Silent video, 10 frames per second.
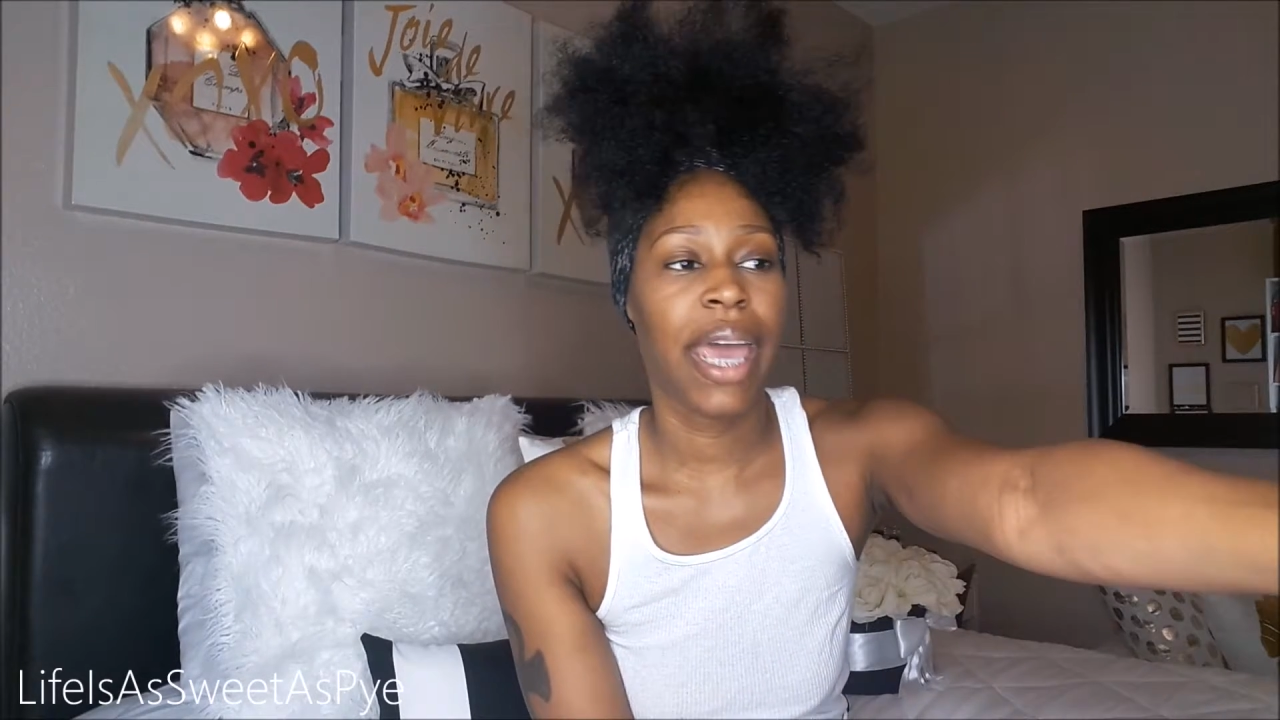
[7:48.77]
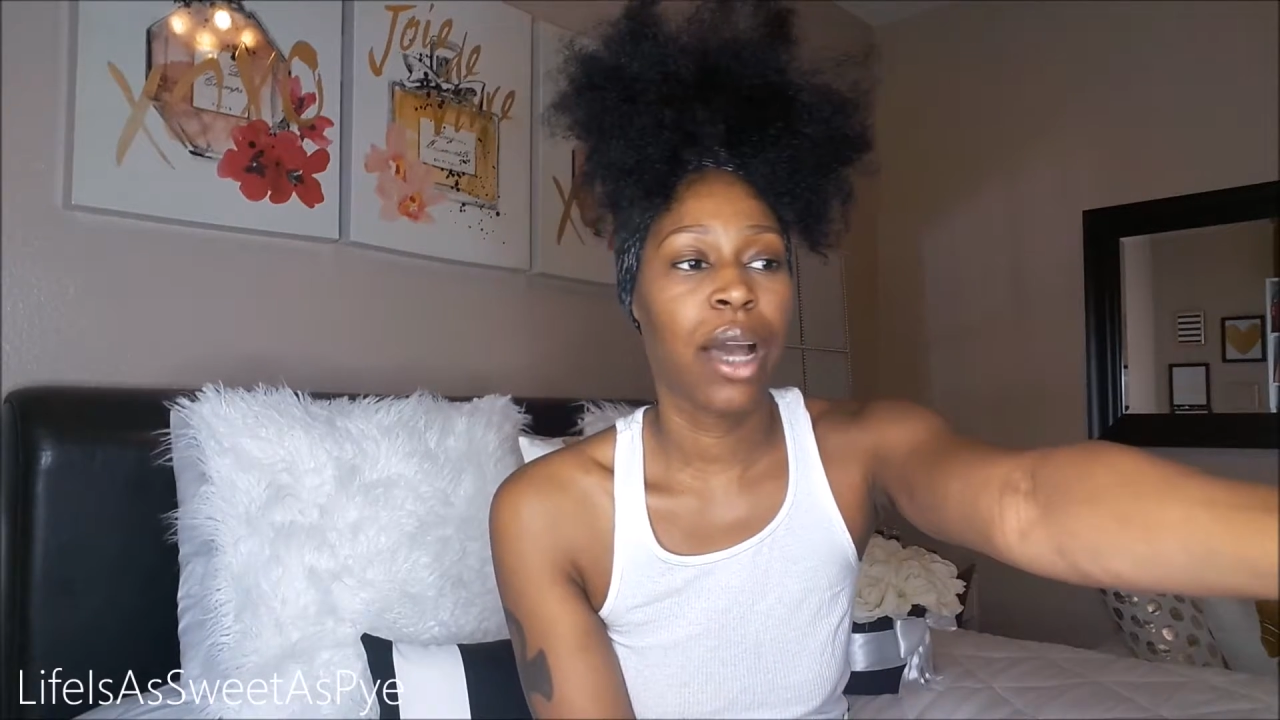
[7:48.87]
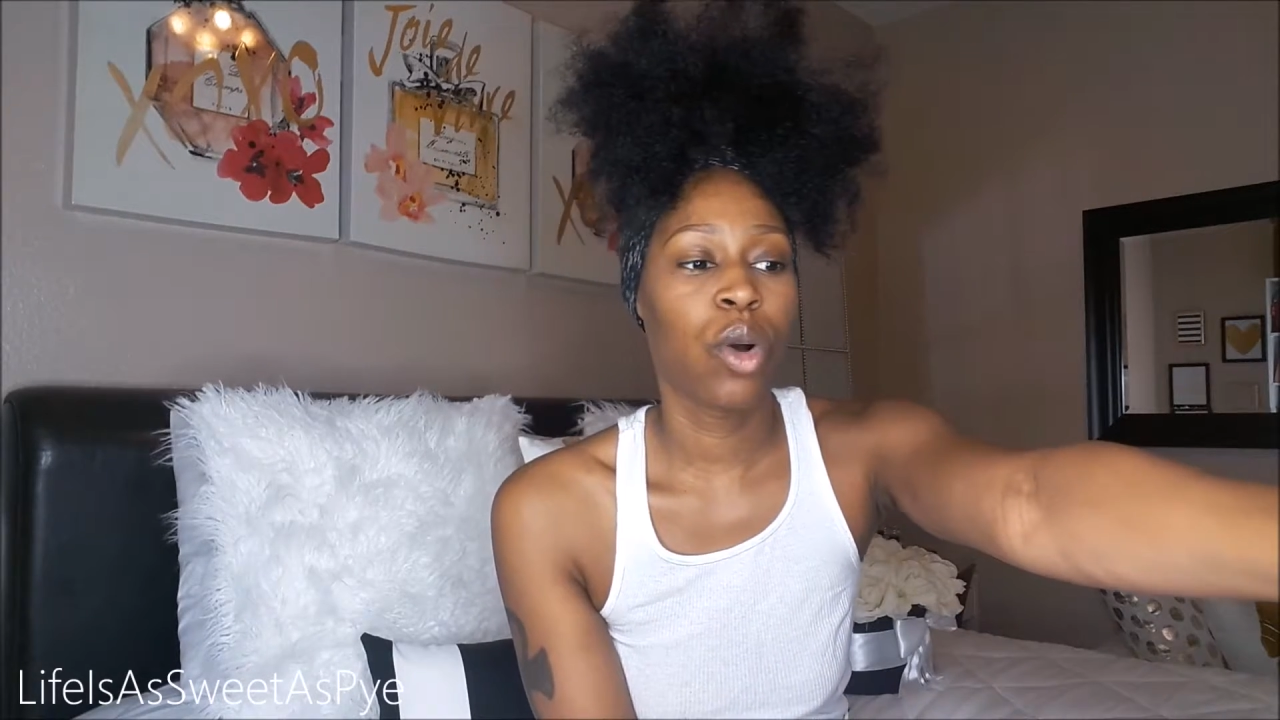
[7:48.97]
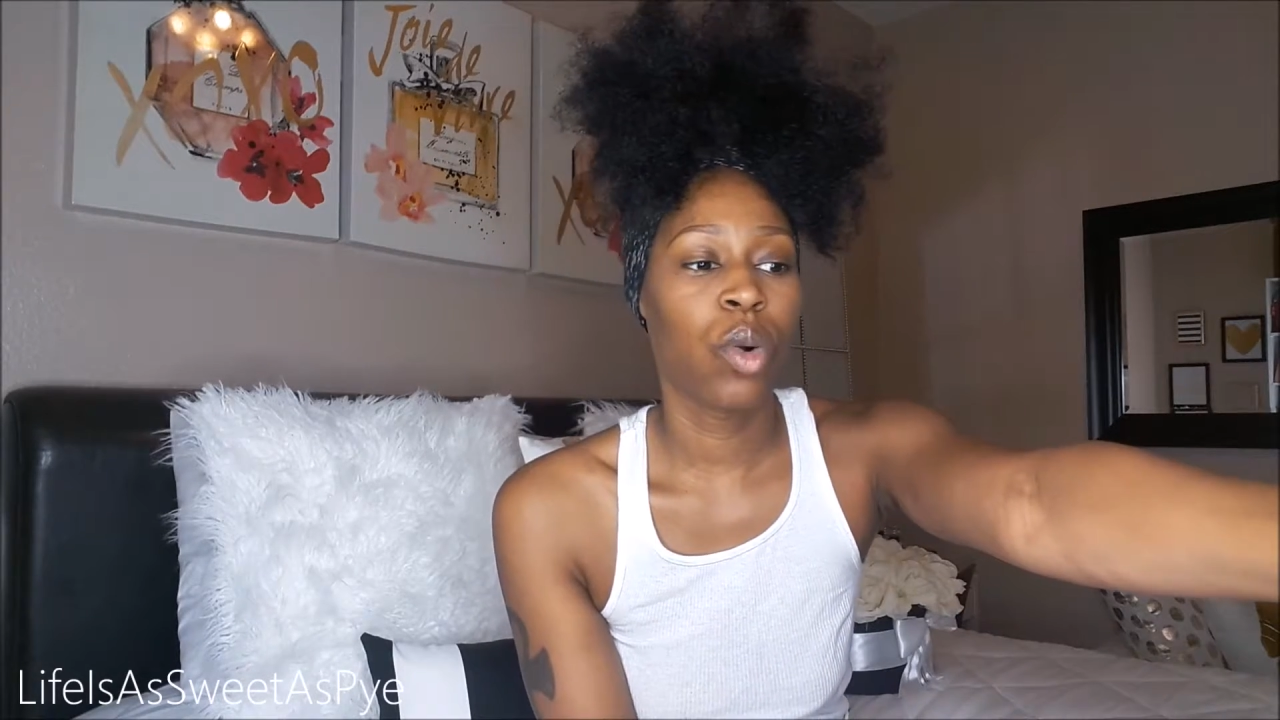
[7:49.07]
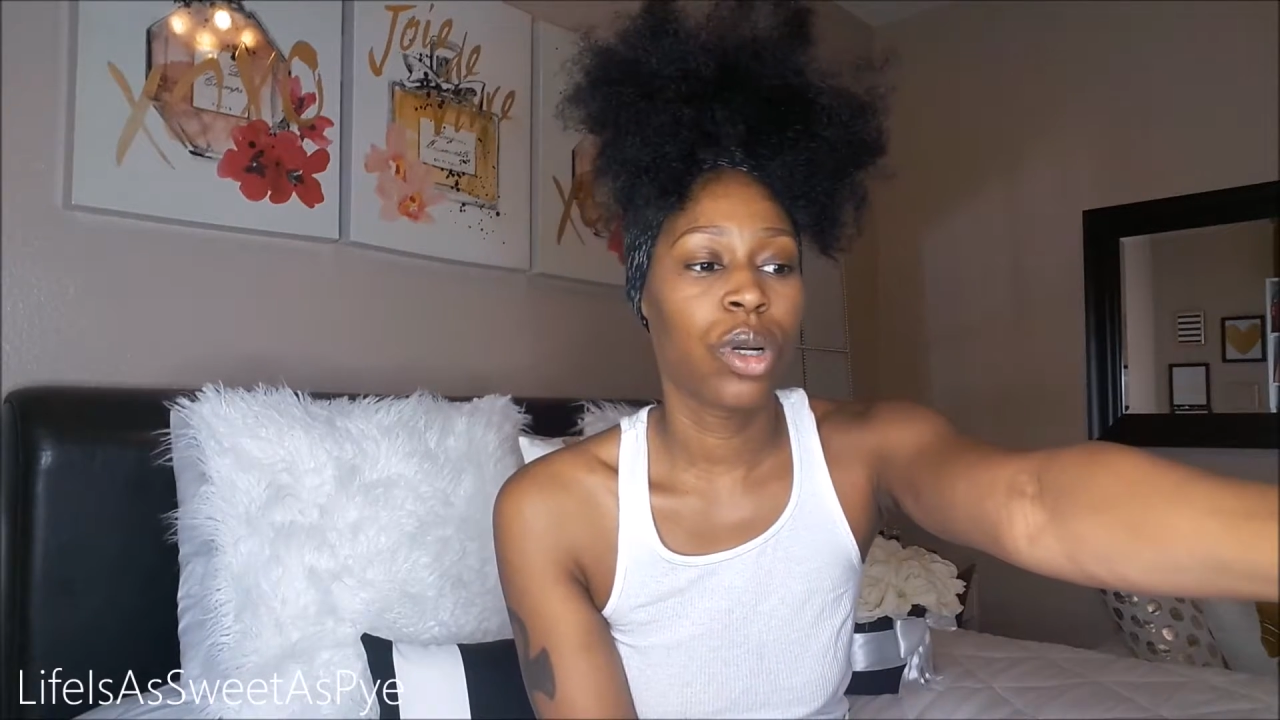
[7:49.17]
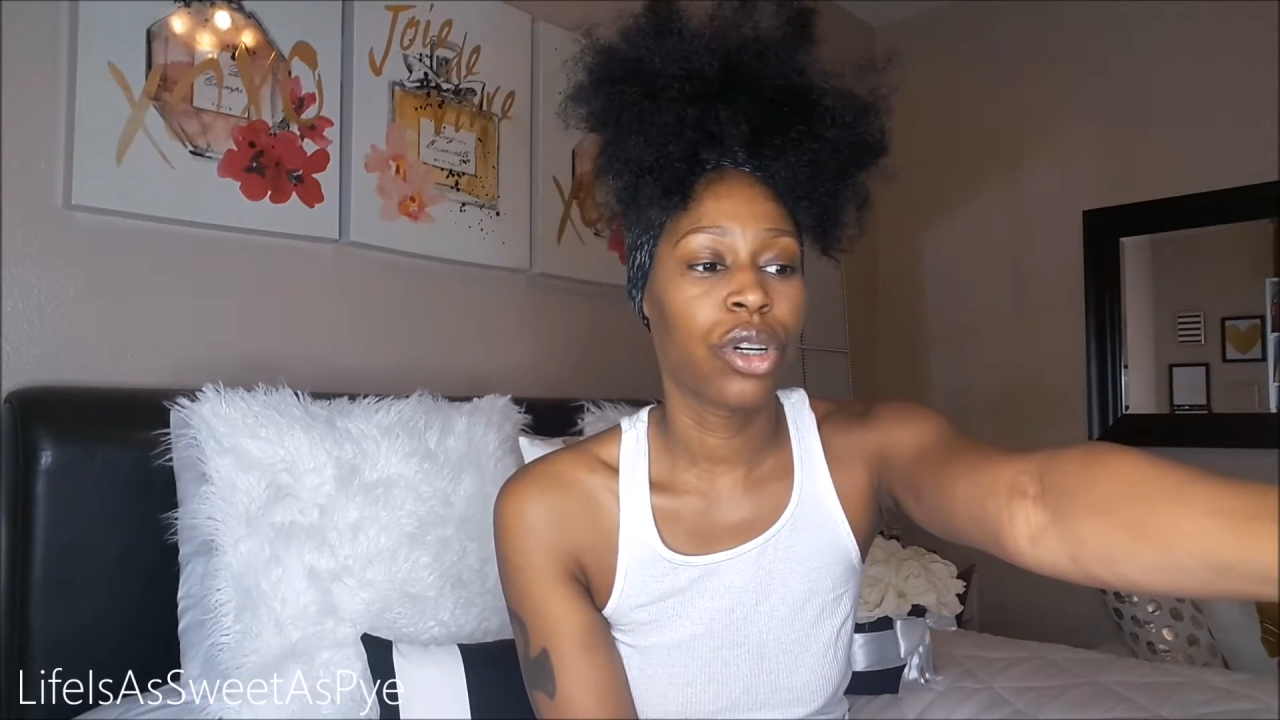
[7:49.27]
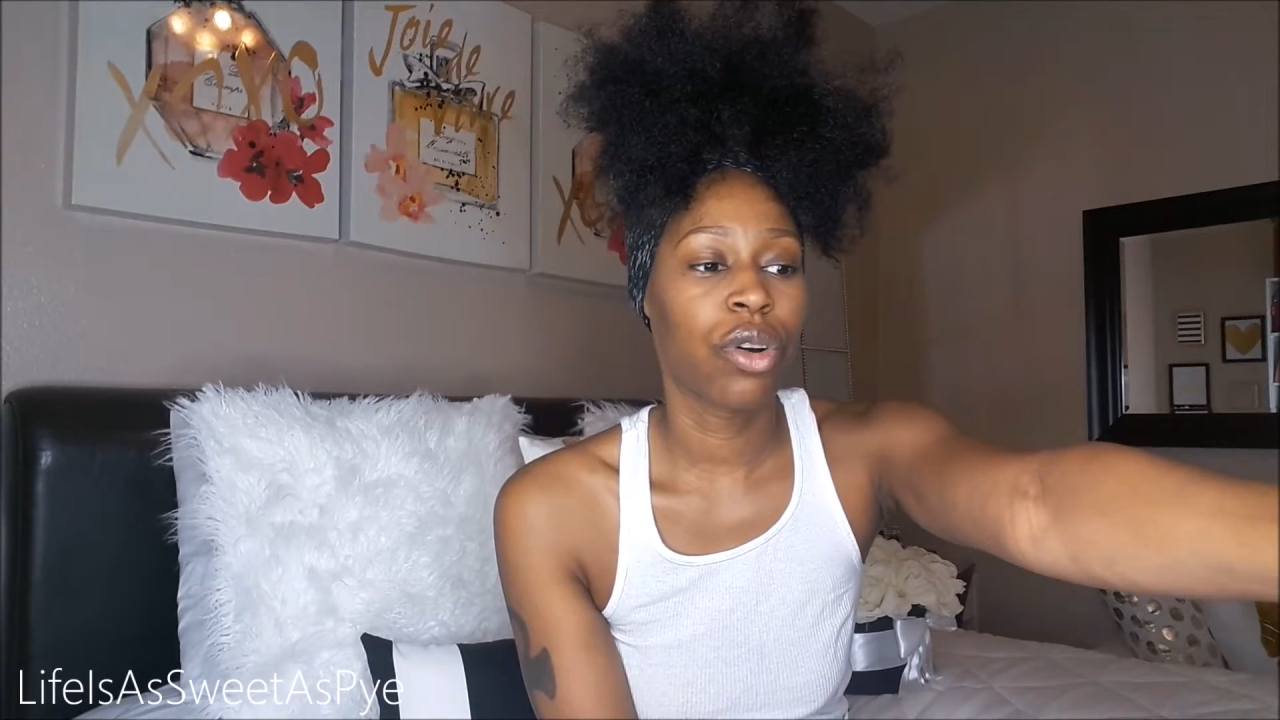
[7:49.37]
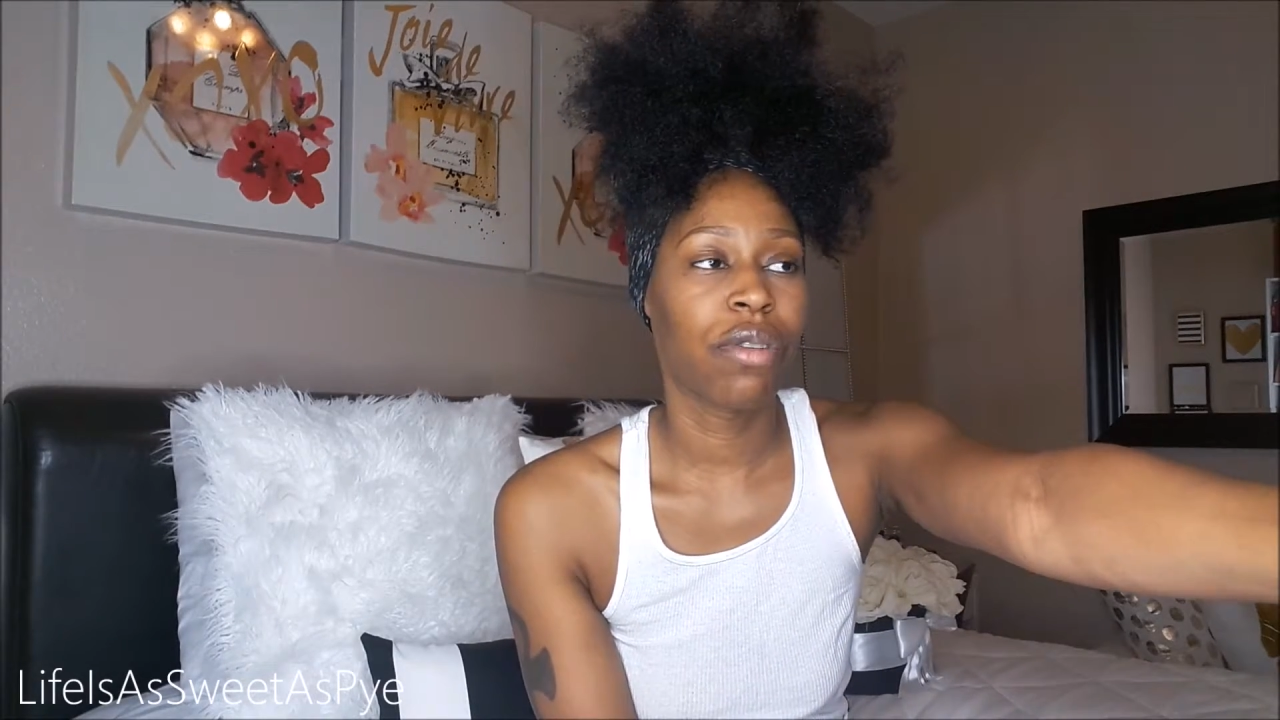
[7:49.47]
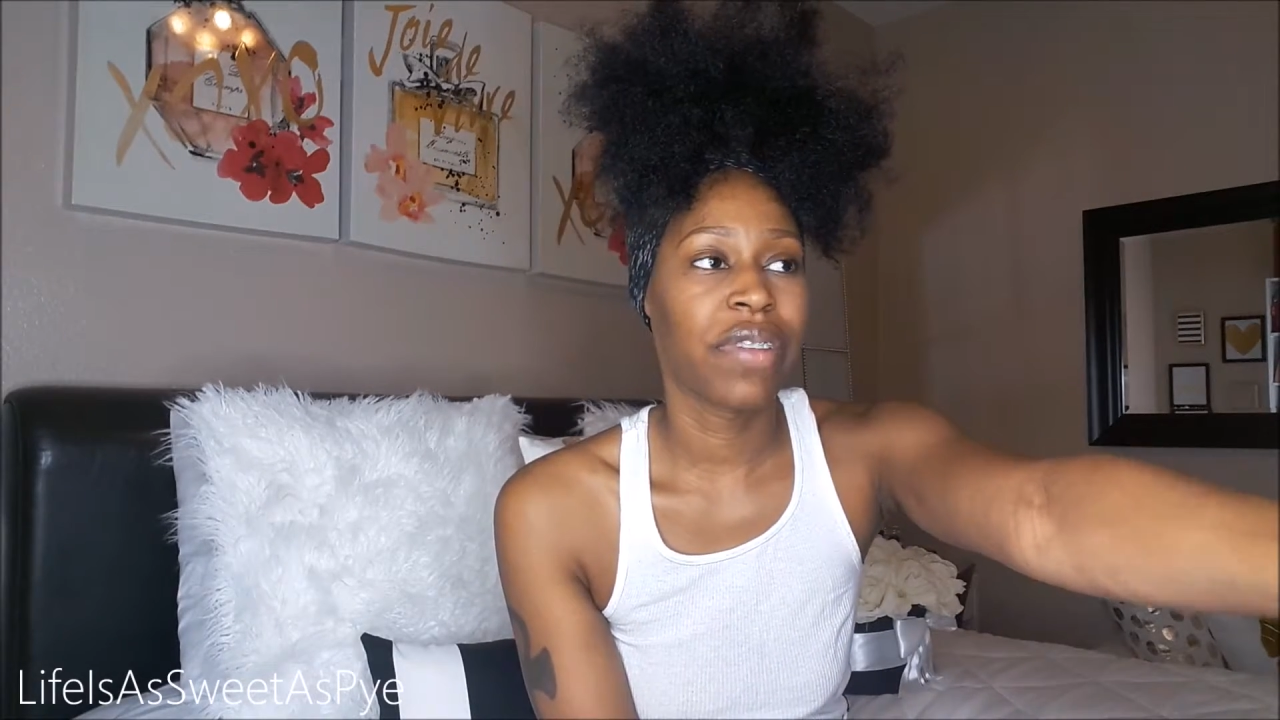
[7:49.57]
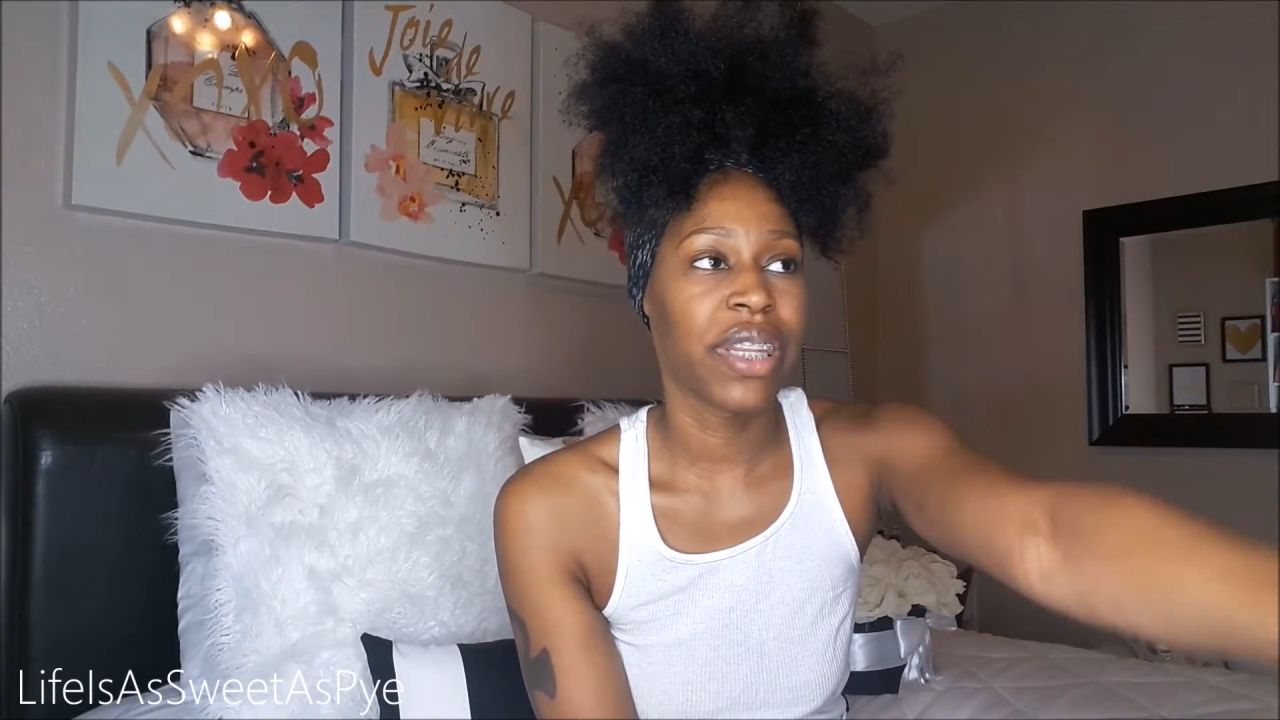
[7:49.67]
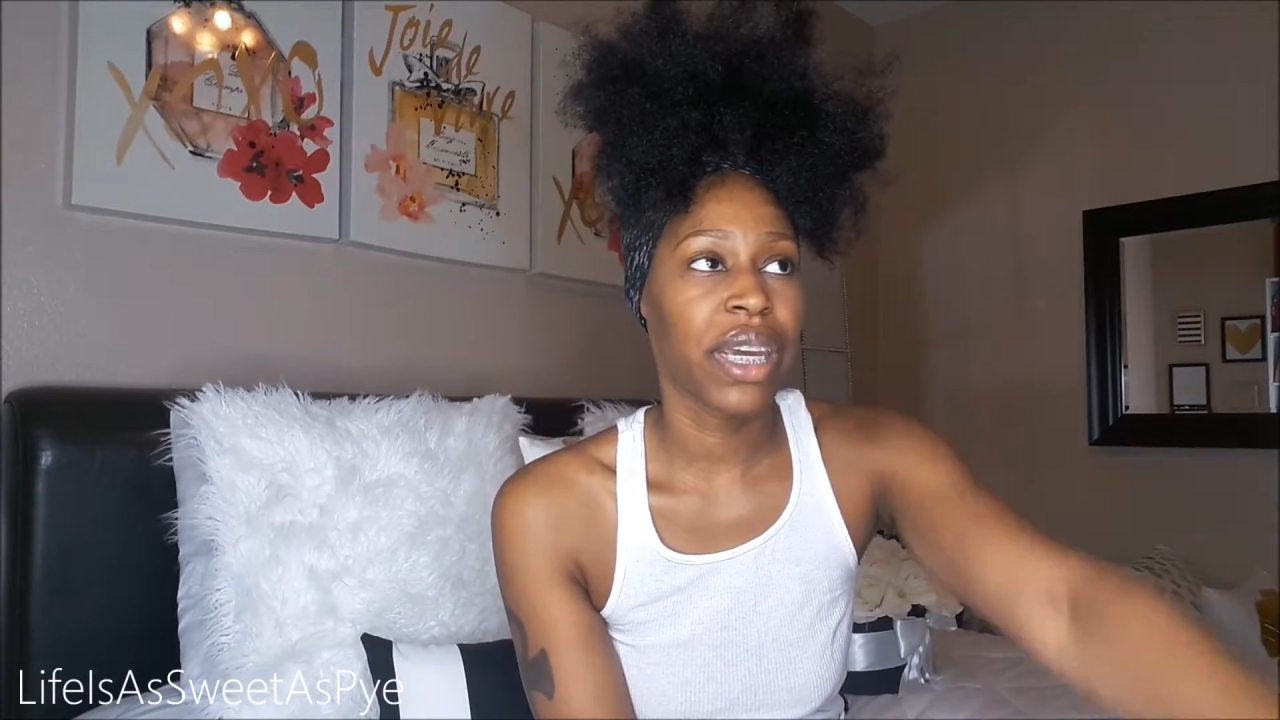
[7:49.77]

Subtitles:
that corner over